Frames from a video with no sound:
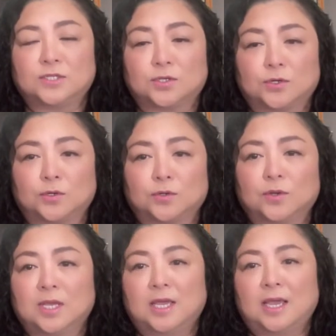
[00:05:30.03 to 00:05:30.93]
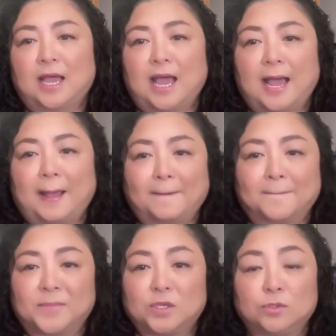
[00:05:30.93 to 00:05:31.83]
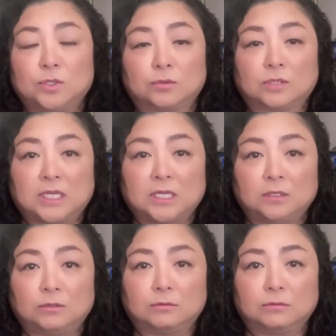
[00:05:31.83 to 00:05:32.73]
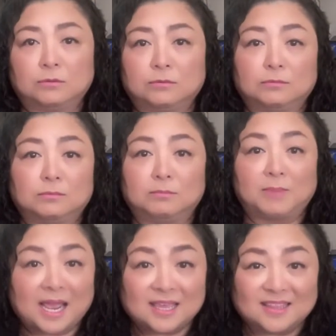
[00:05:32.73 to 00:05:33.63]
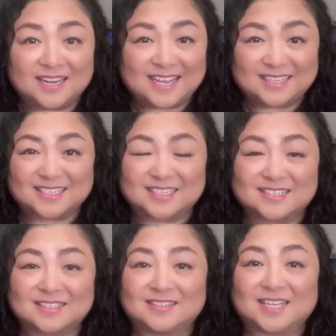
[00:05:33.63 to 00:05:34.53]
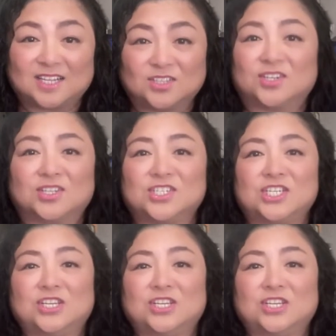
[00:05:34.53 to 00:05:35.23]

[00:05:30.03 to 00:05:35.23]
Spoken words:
So you don't need to buy the latest technology.